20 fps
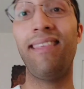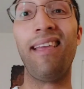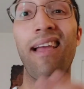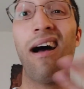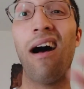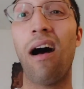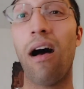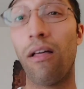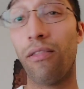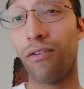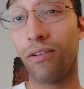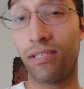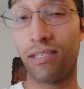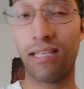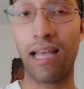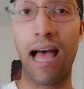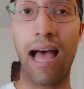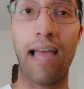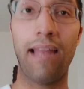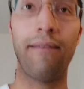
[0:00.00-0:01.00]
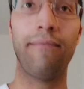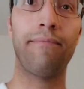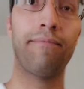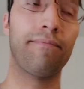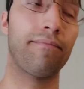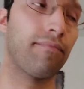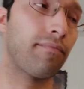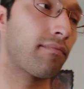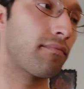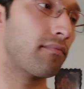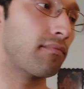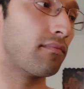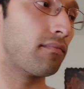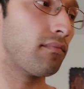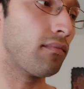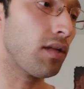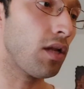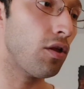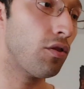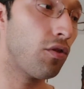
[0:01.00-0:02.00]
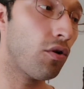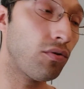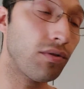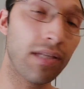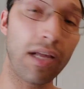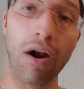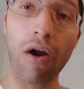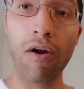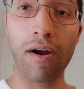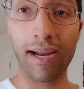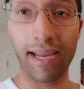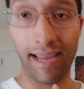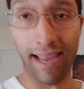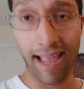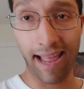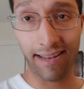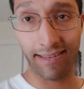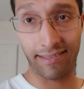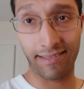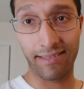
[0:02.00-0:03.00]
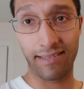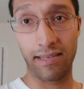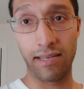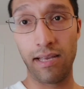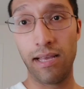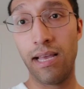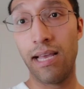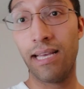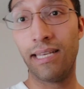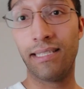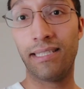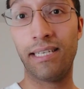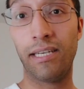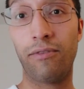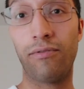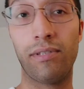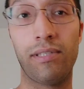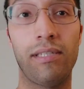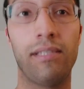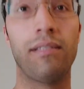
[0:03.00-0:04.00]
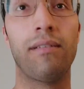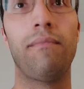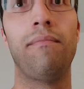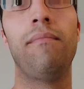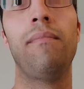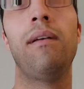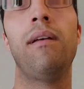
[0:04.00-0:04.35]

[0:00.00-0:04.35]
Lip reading: The other side, those that are against syncretism,